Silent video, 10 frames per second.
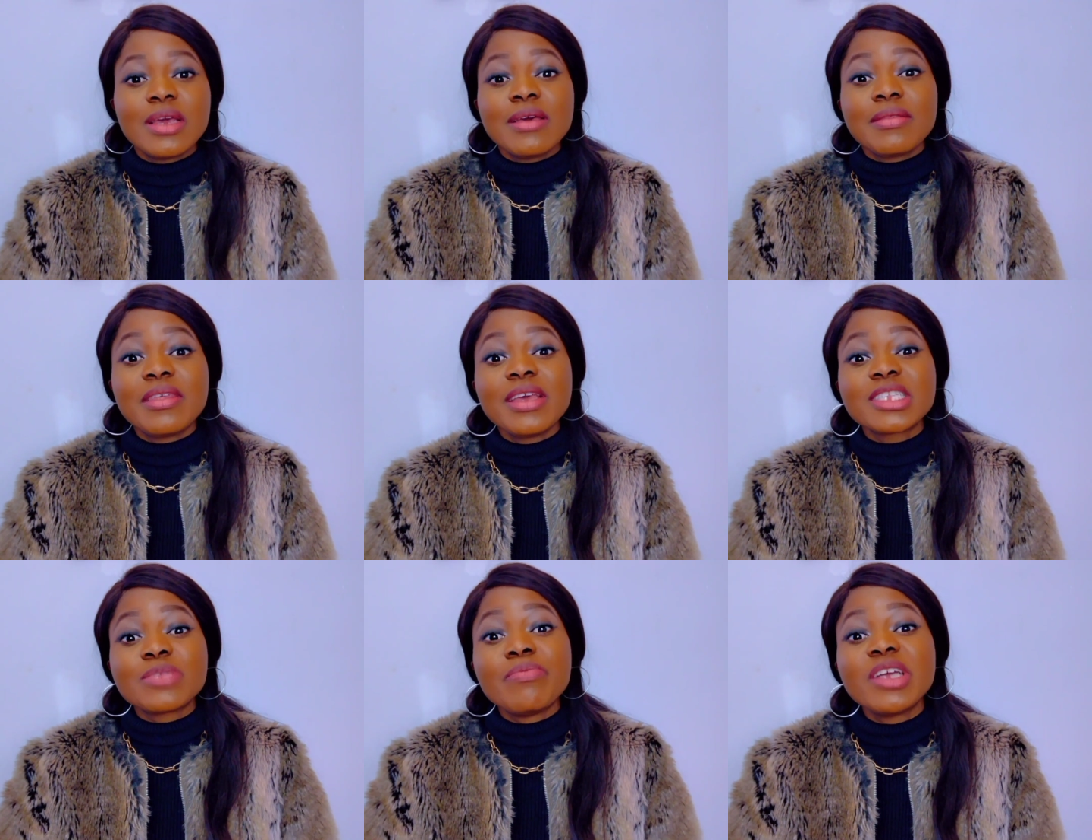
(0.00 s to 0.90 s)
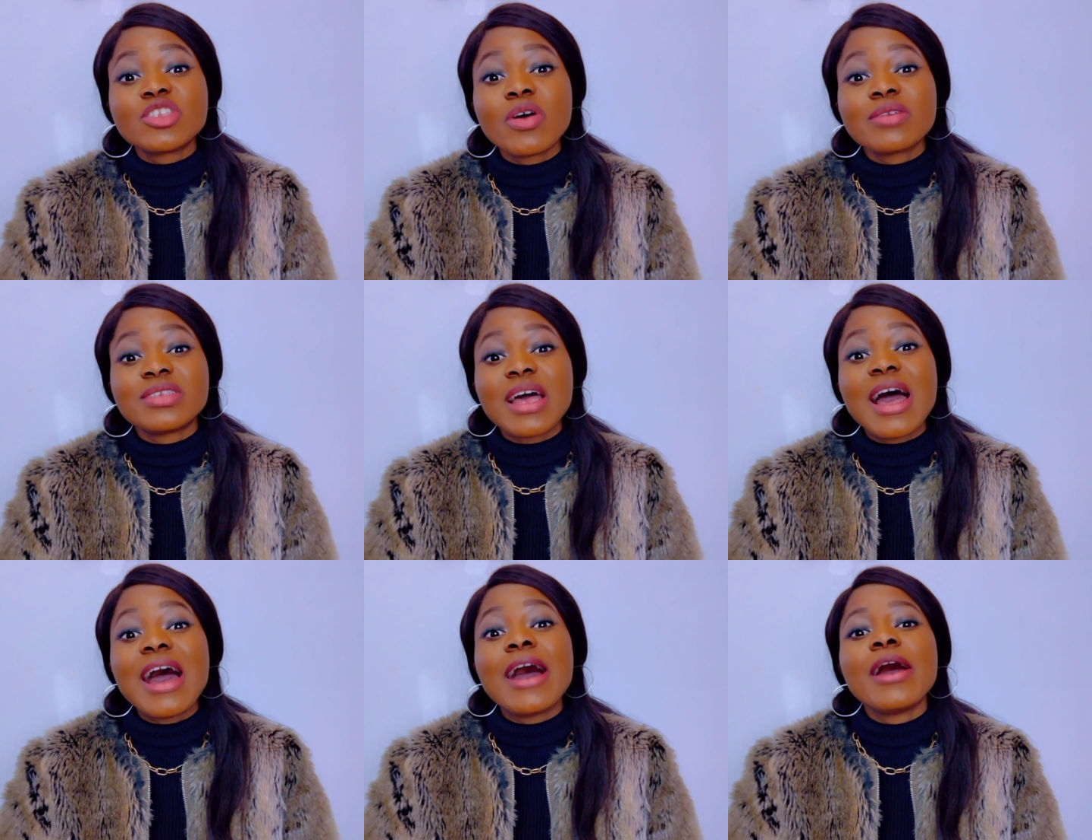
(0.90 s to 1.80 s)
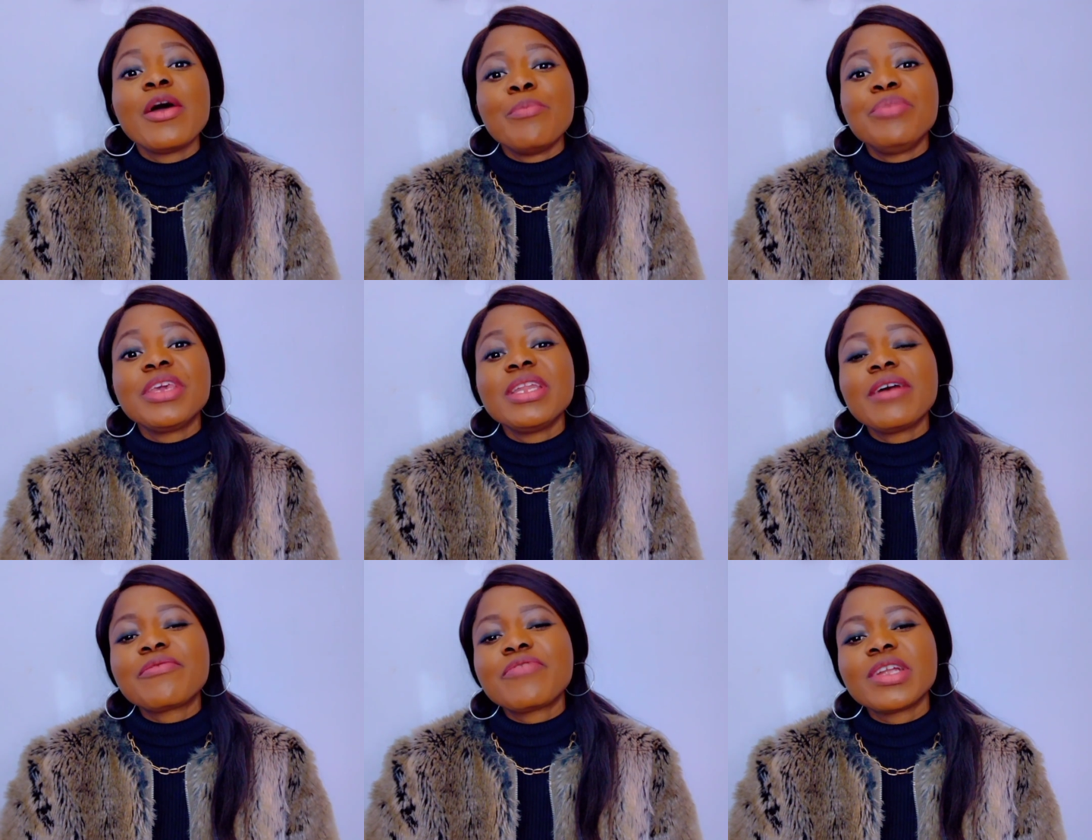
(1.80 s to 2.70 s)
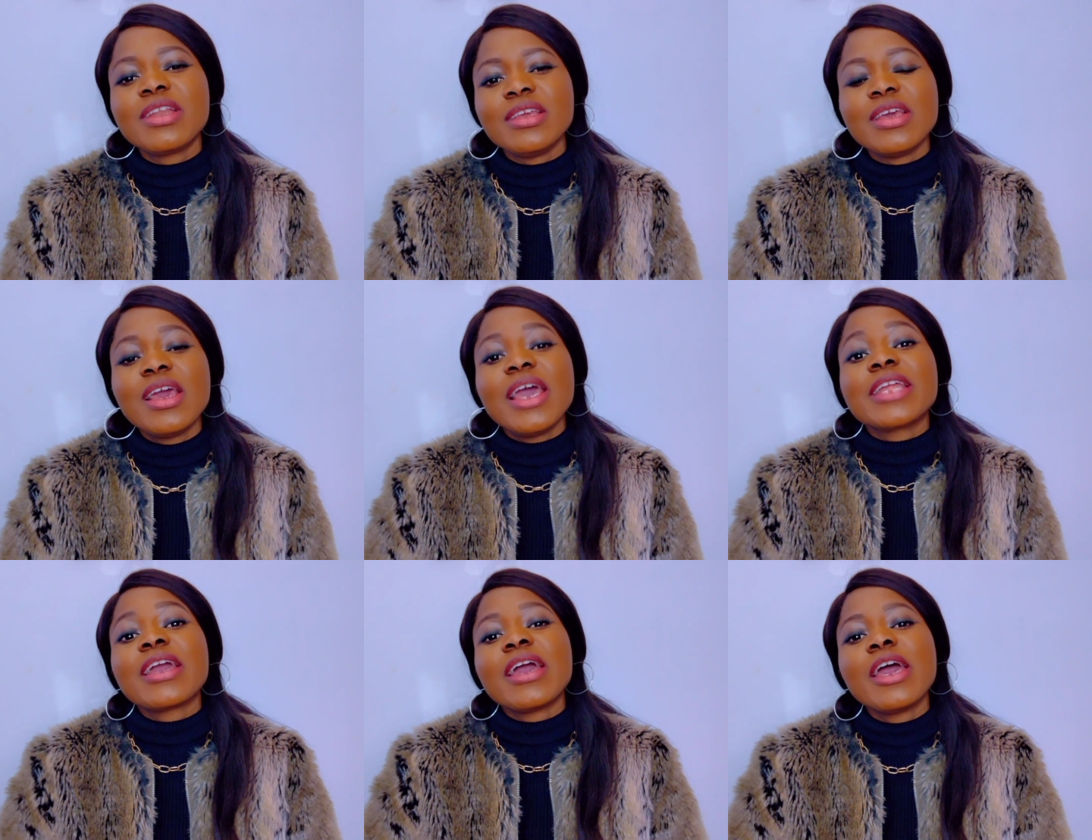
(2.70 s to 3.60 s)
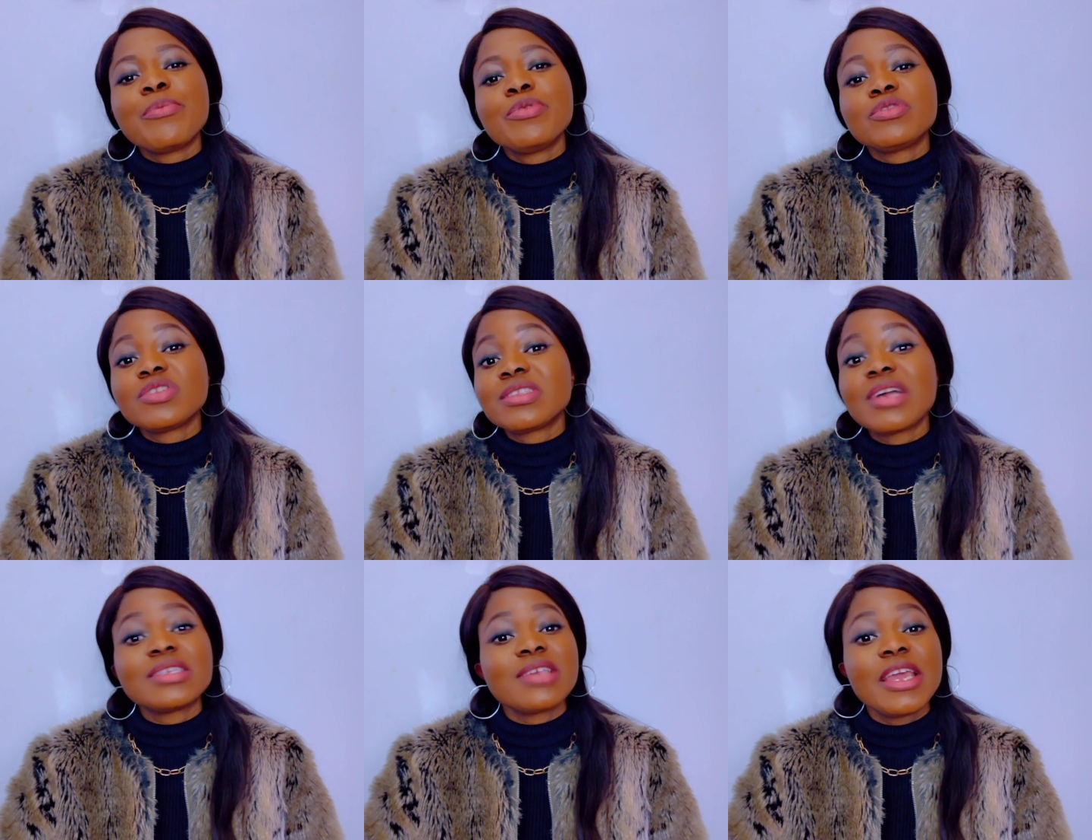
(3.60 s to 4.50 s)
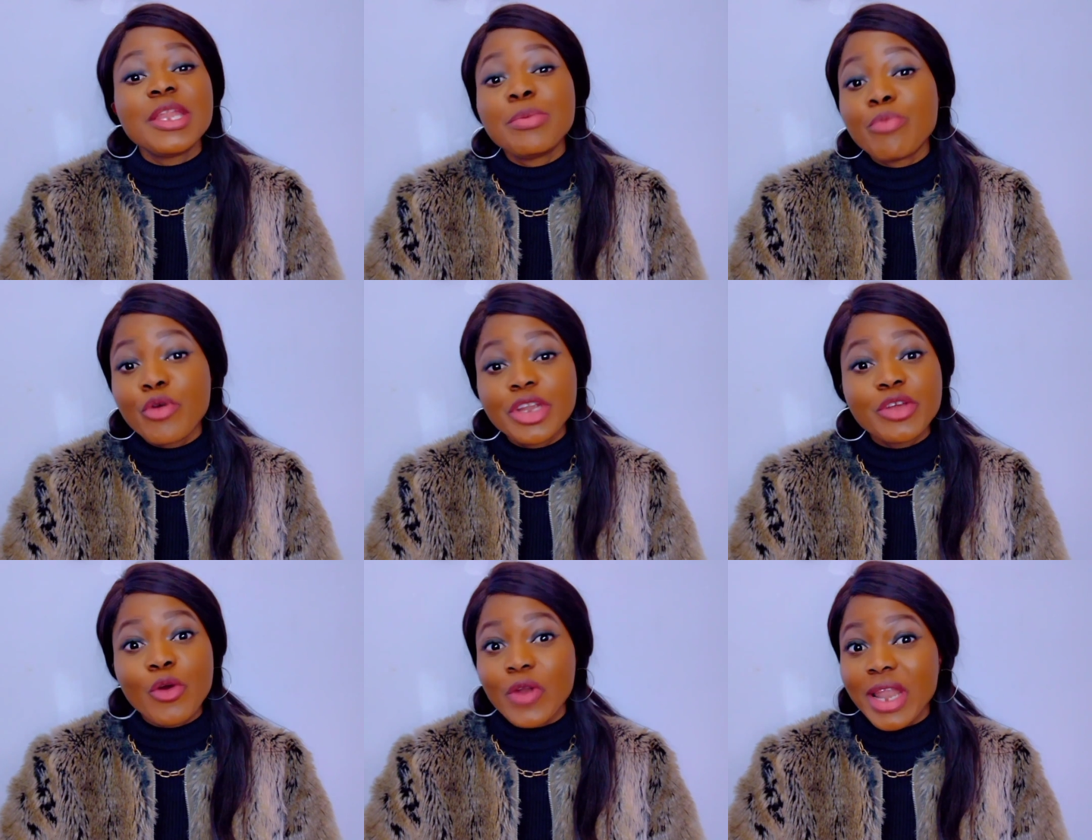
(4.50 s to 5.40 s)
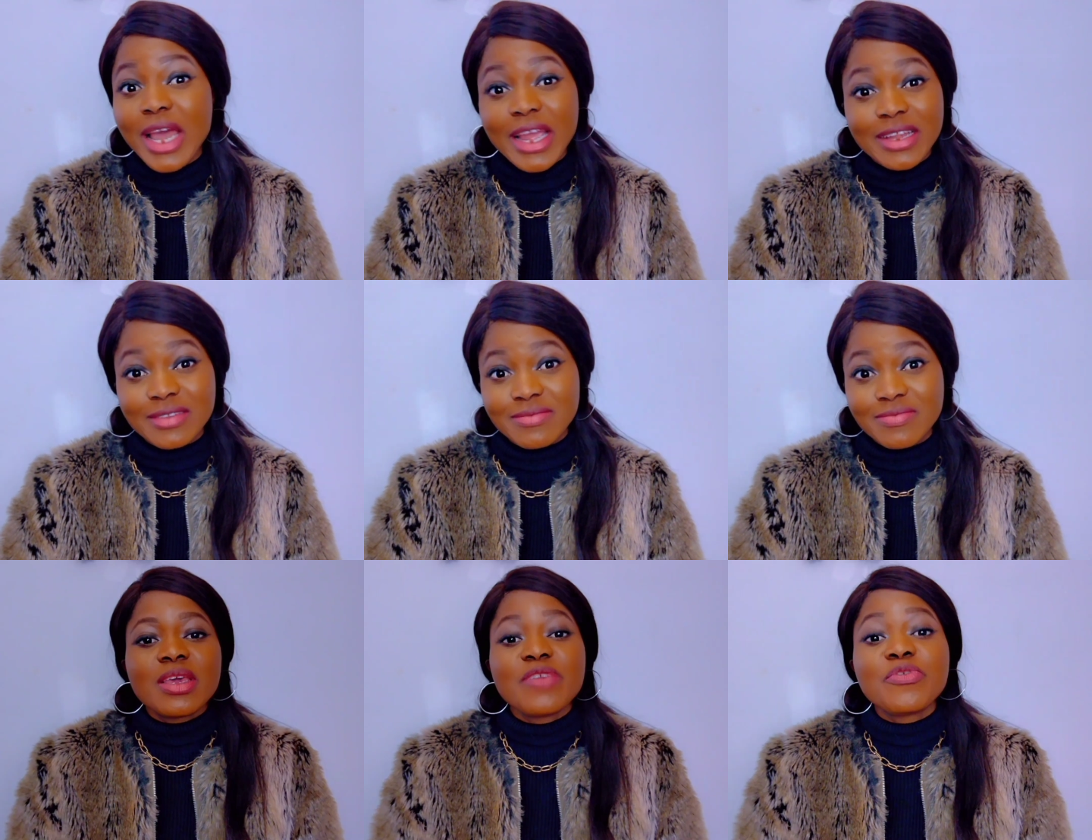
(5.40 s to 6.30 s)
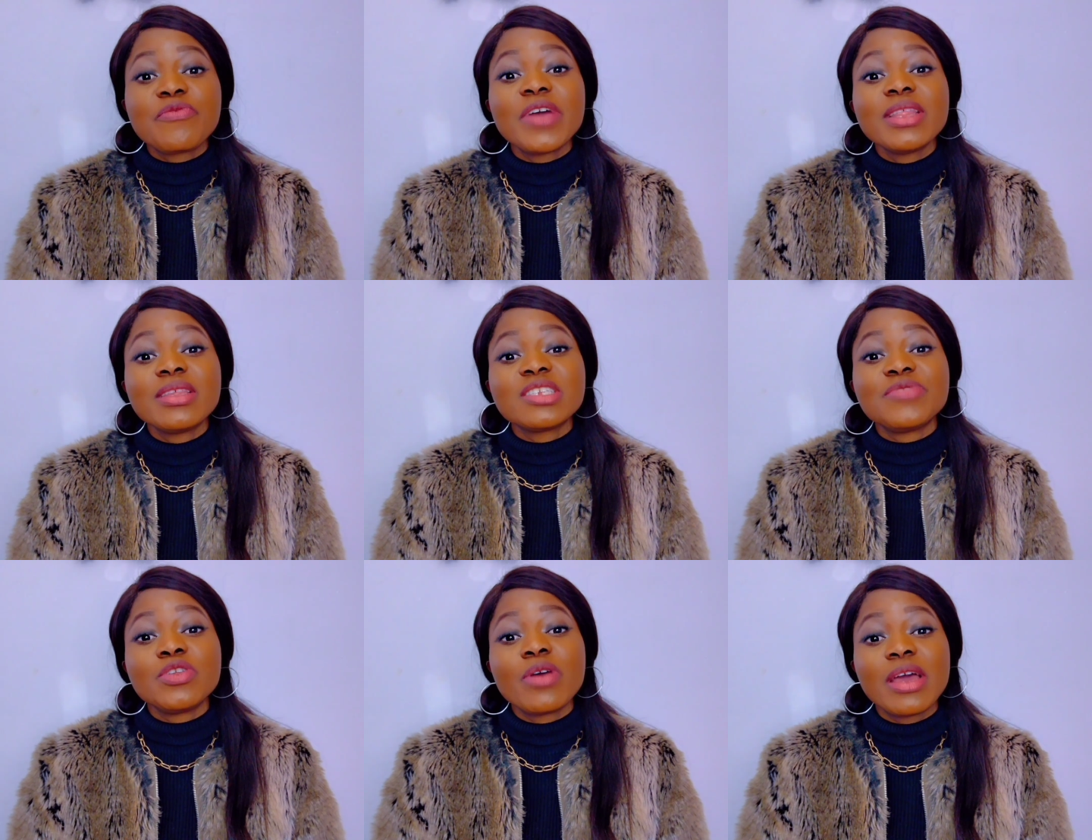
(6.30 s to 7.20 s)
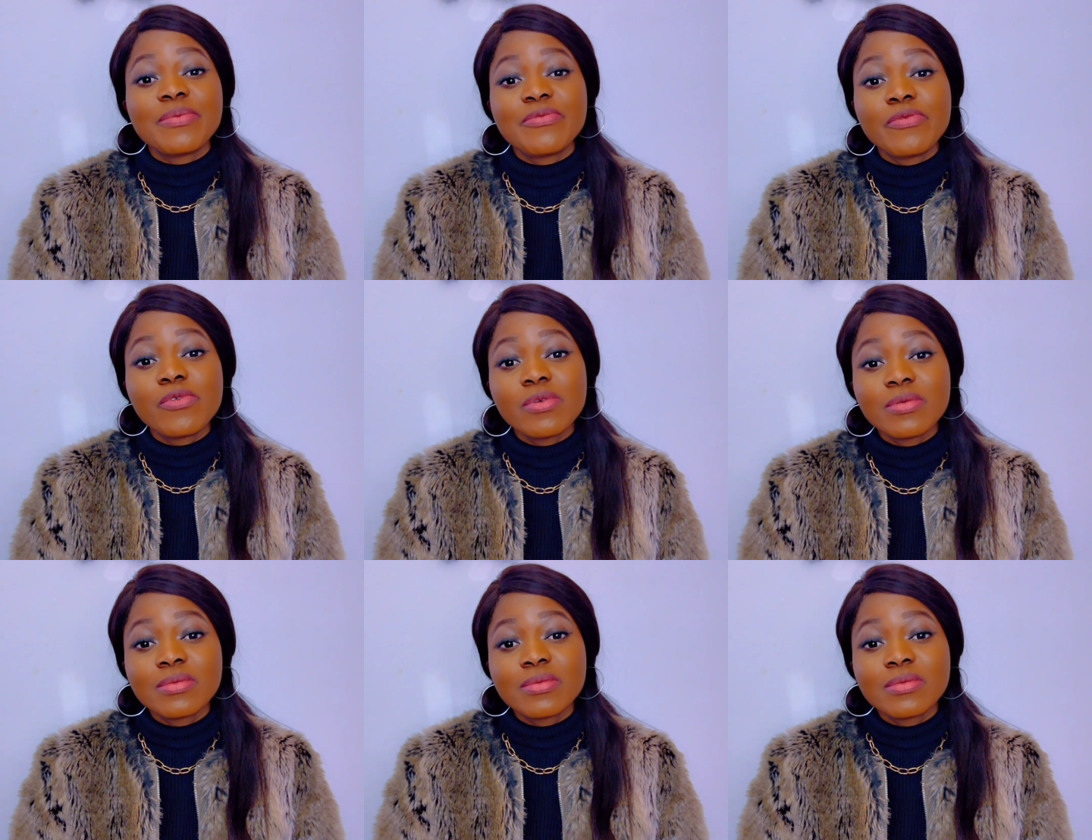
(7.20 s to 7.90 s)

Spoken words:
These methods are beginner-friendly and can help you to start earning money online. If you find this video helpful,